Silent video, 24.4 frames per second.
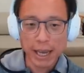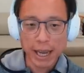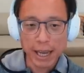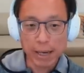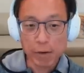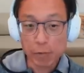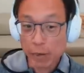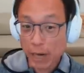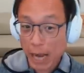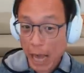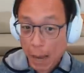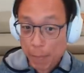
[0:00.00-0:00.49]

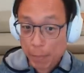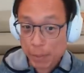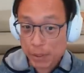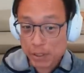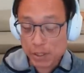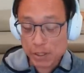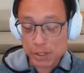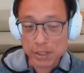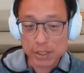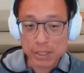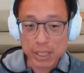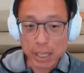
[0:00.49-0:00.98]
and what happens
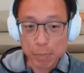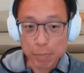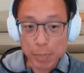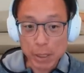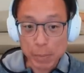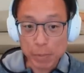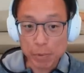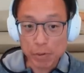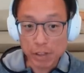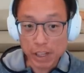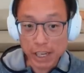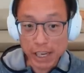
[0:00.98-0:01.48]
is, is that
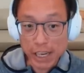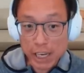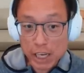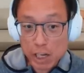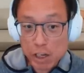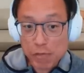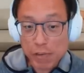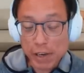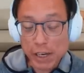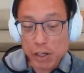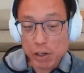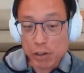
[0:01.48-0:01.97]
people
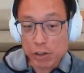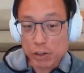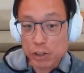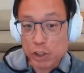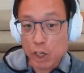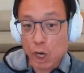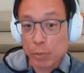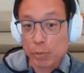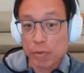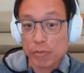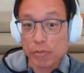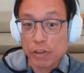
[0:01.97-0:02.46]
innovate on
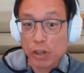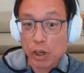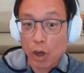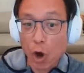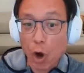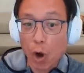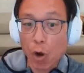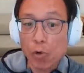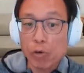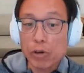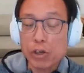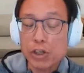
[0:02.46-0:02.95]
top of the
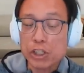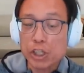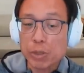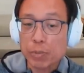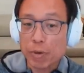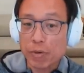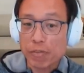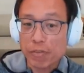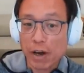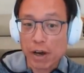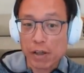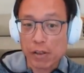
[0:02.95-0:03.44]
ownership
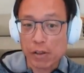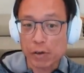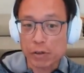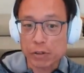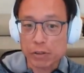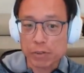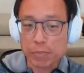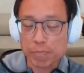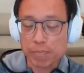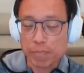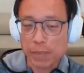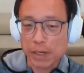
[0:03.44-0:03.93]
of
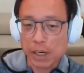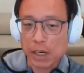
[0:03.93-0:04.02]
others.